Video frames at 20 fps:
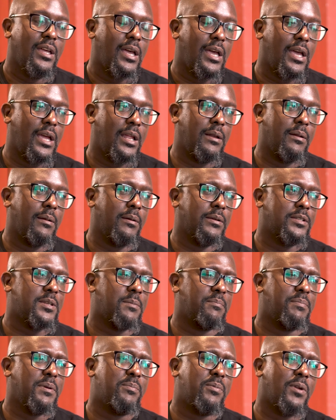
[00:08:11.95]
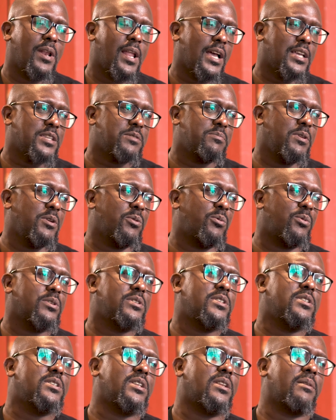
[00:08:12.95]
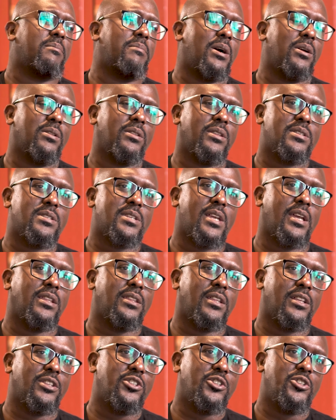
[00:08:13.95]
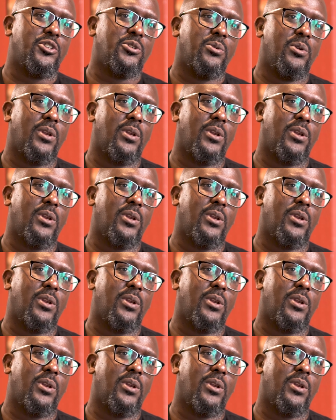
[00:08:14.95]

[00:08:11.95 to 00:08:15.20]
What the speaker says: And some people ask me, what is it about the site that you